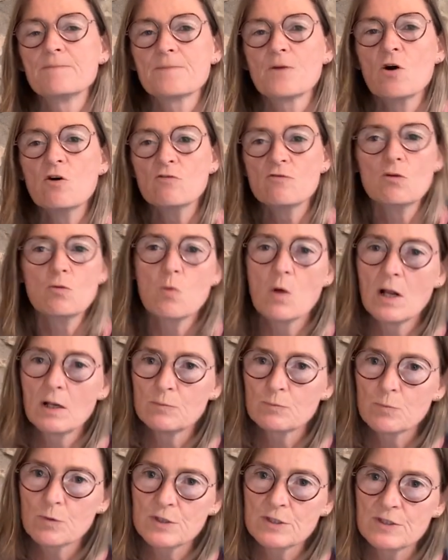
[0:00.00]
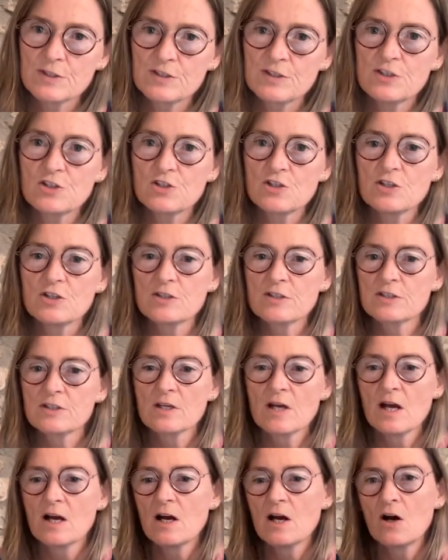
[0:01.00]
overwhelmed with decisions,
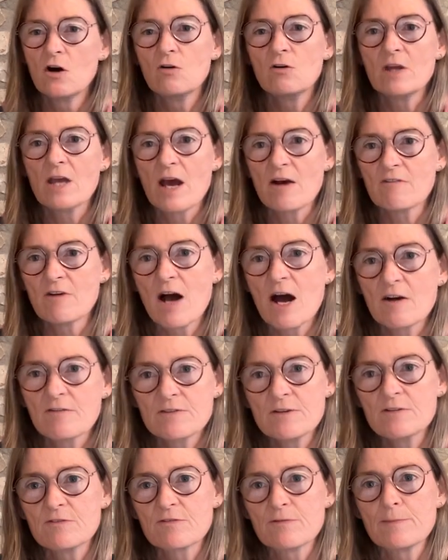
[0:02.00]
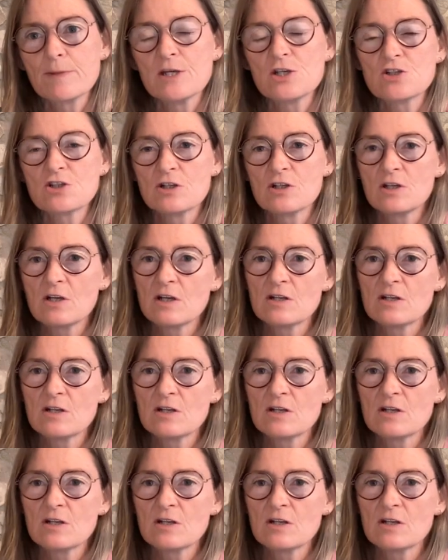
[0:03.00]
only have half the information,